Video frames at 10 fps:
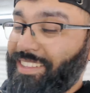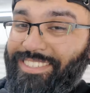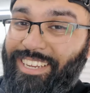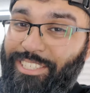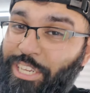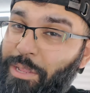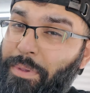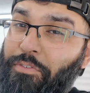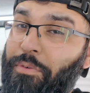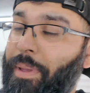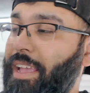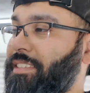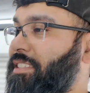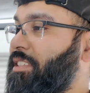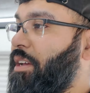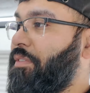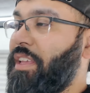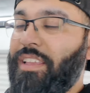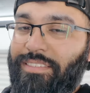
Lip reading: It's not just going to be repairs and stuff.